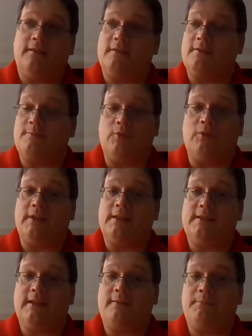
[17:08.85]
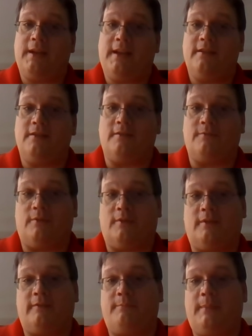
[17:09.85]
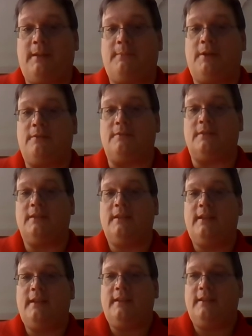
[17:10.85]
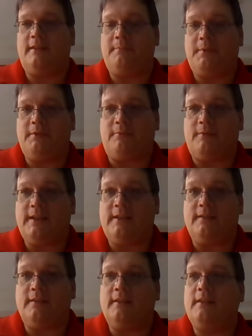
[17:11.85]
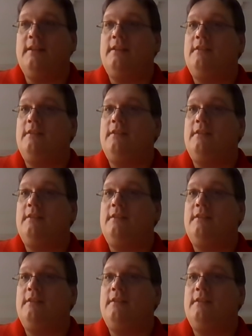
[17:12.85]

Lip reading: there's more than 10 pages worth of memos that have been written